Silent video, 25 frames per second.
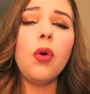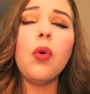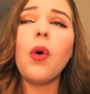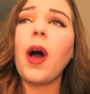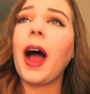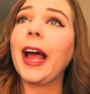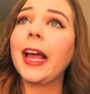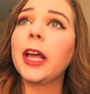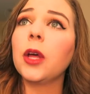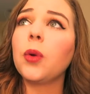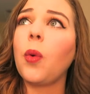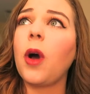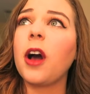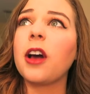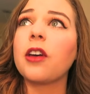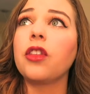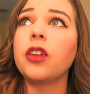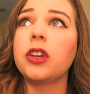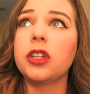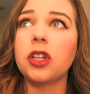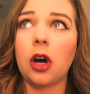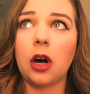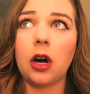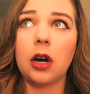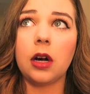Oh, I could walk
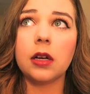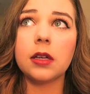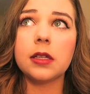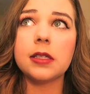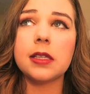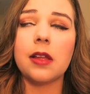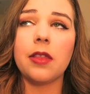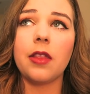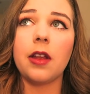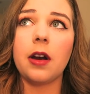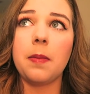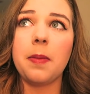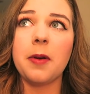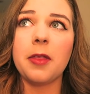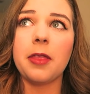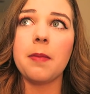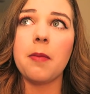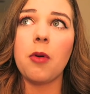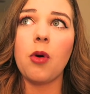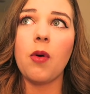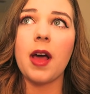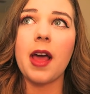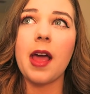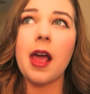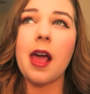the dogs and then I'll put
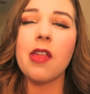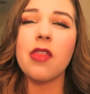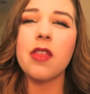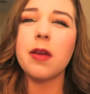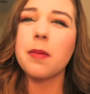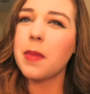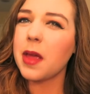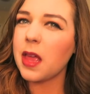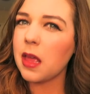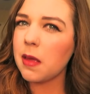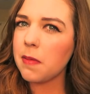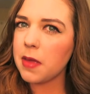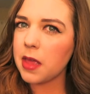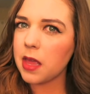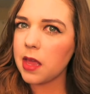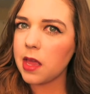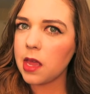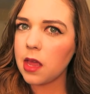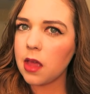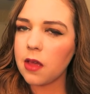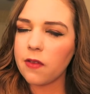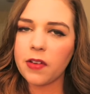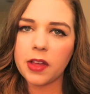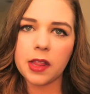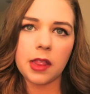them away, and then
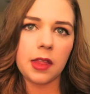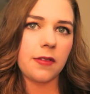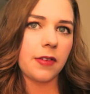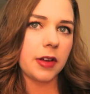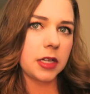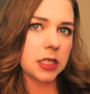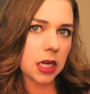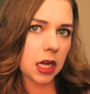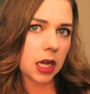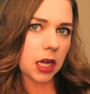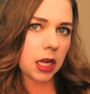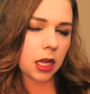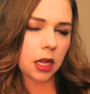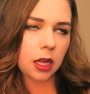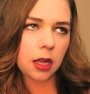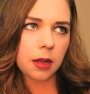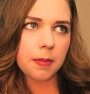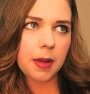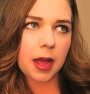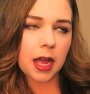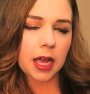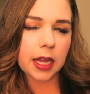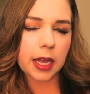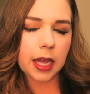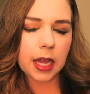maybe if I leave on
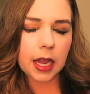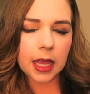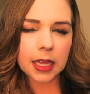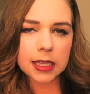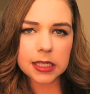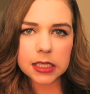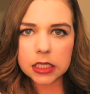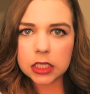time, I can get